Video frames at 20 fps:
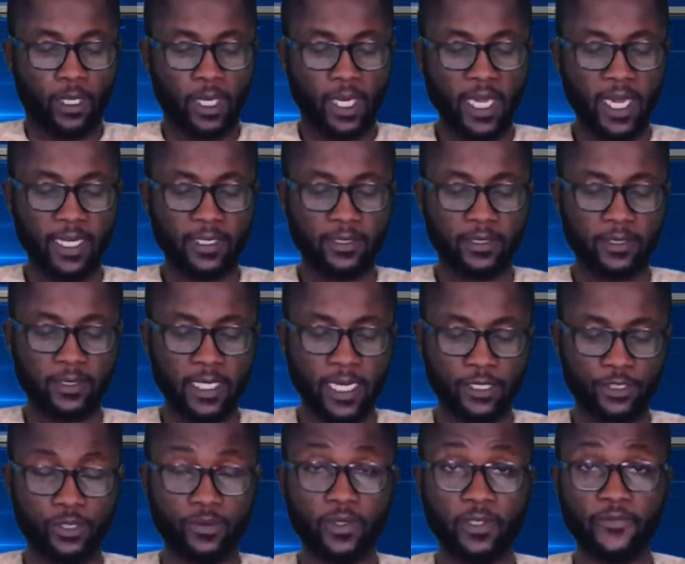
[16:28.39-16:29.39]

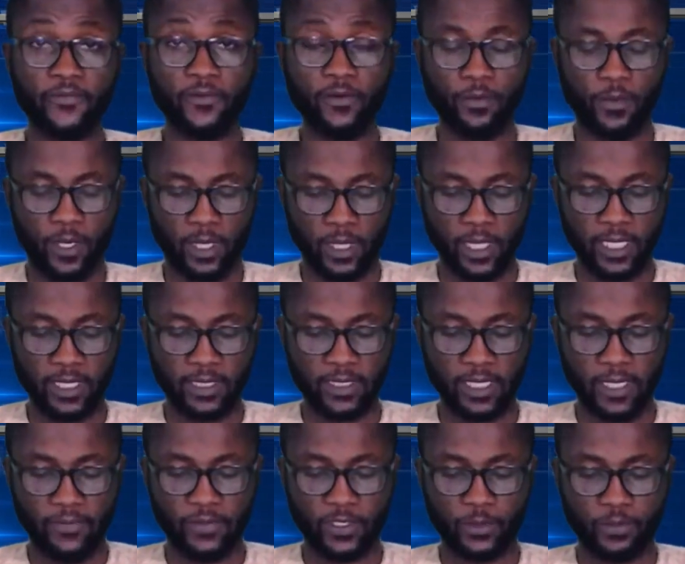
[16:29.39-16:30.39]
Ex-Nigerian footballers
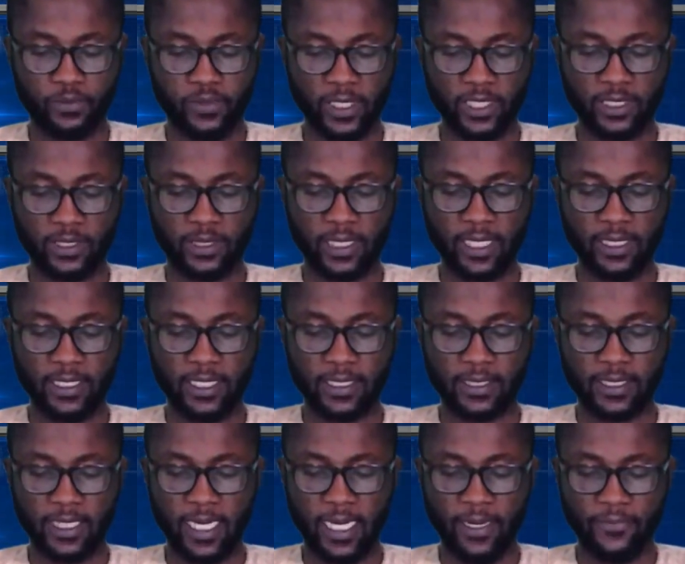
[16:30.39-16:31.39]
have expressed
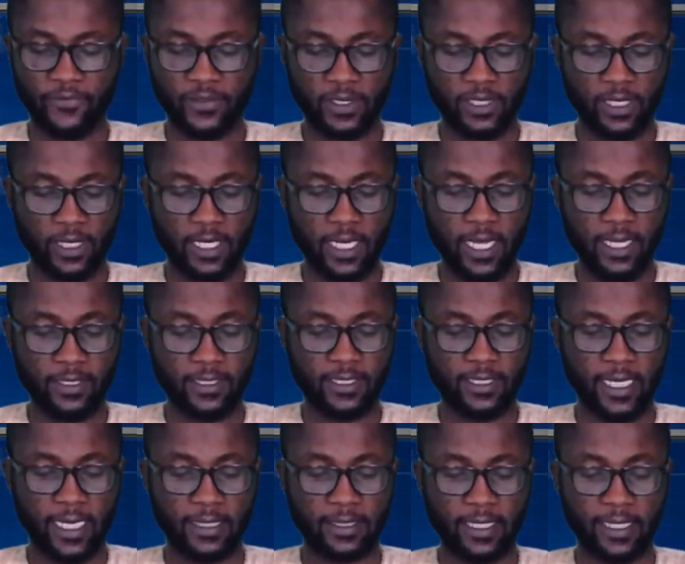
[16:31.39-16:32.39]
sadness after the length
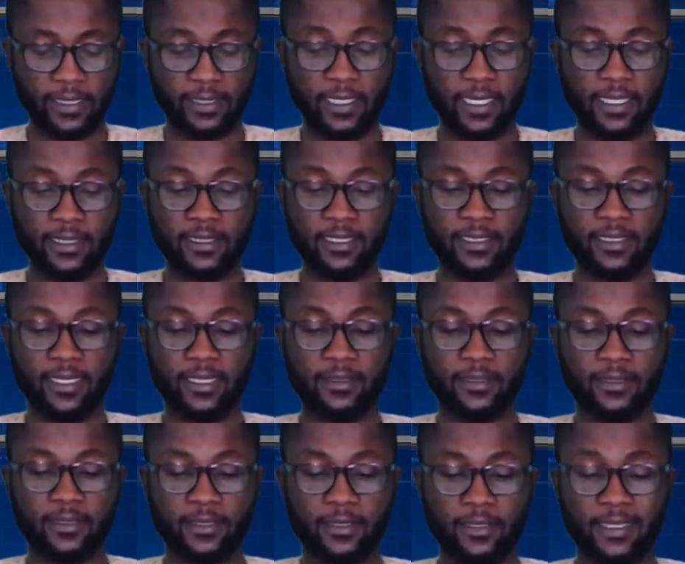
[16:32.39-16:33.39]
that Atlanta
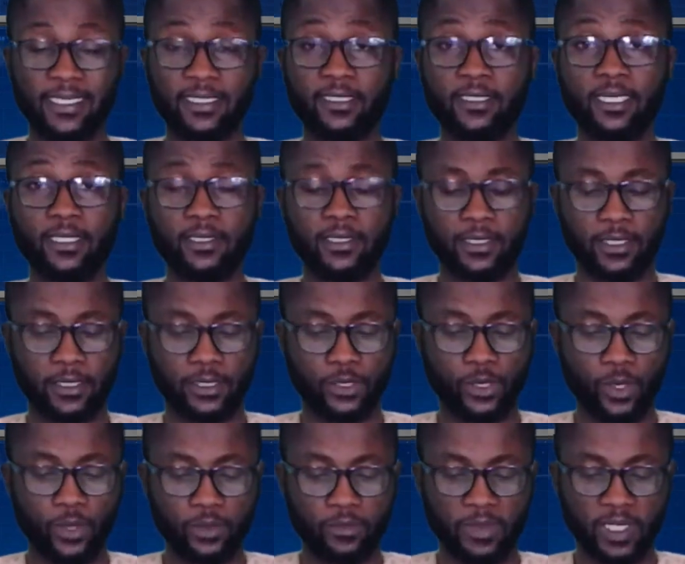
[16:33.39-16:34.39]
1996
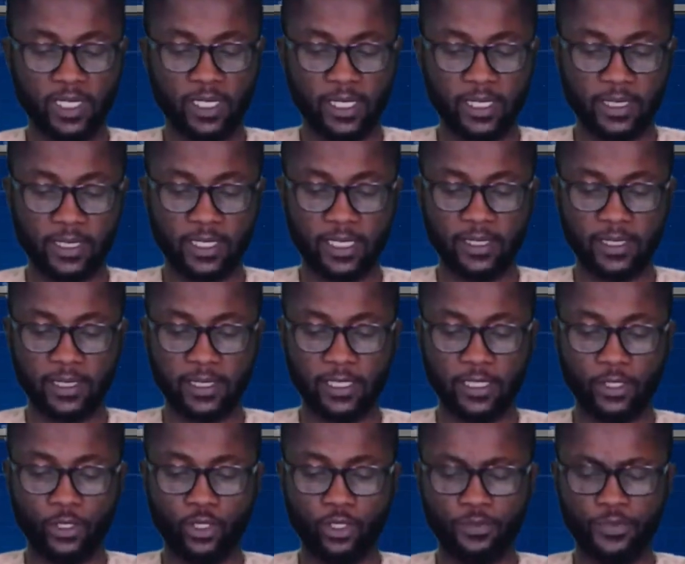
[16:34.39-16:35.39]
gold medalist
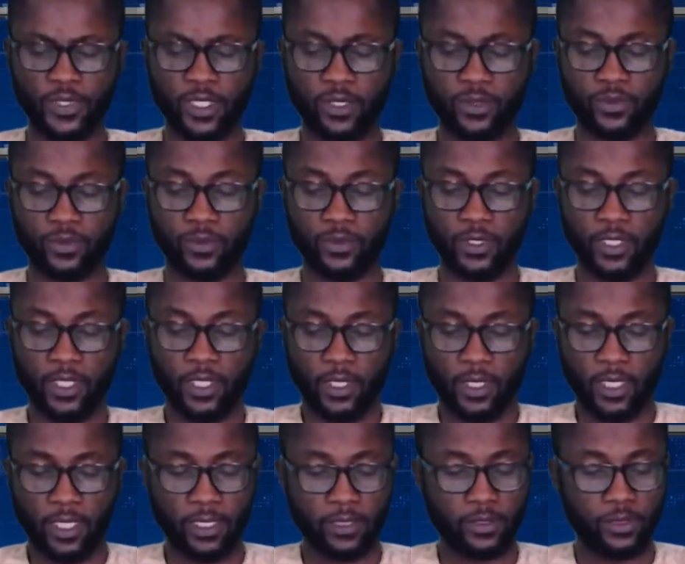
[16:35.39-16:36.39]
Kingsley Obiekwu
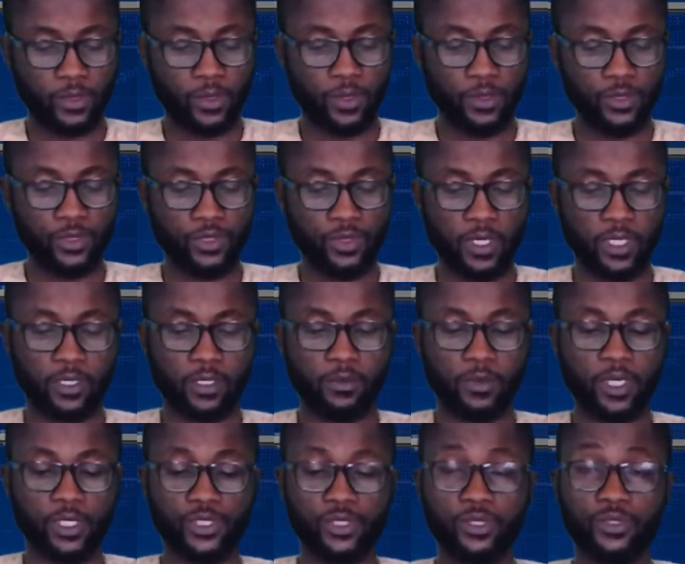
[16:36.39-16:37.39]
has turned to a
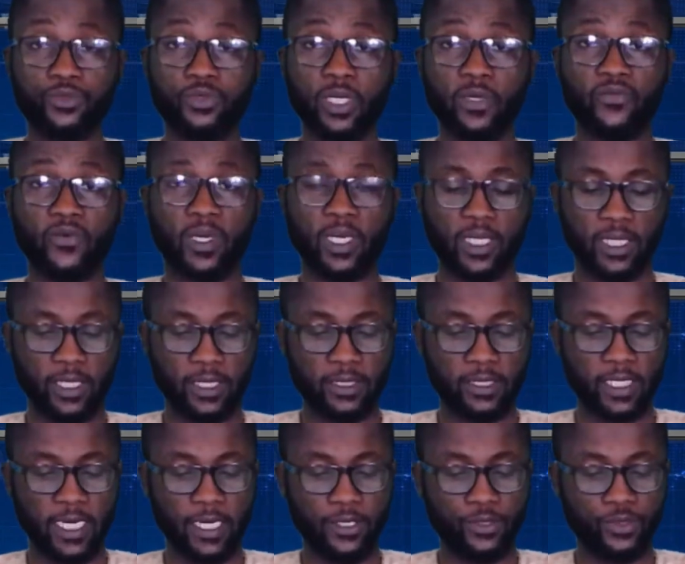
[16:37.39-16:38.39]
commercial driver in
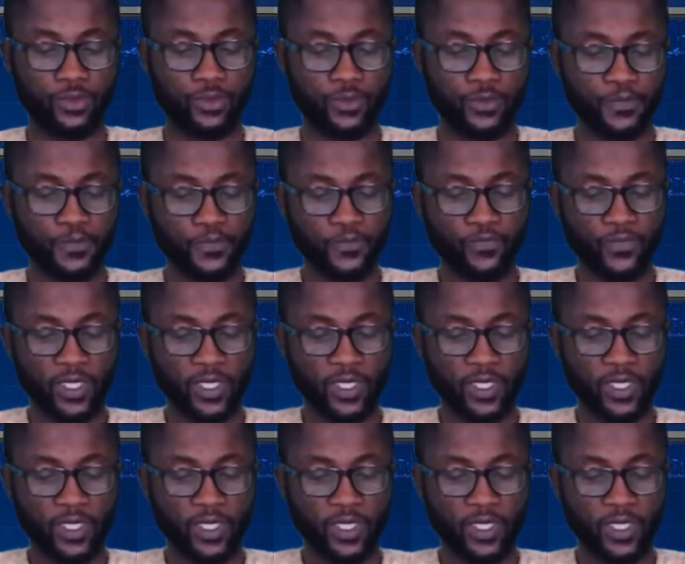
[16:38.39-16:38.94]
Enugu.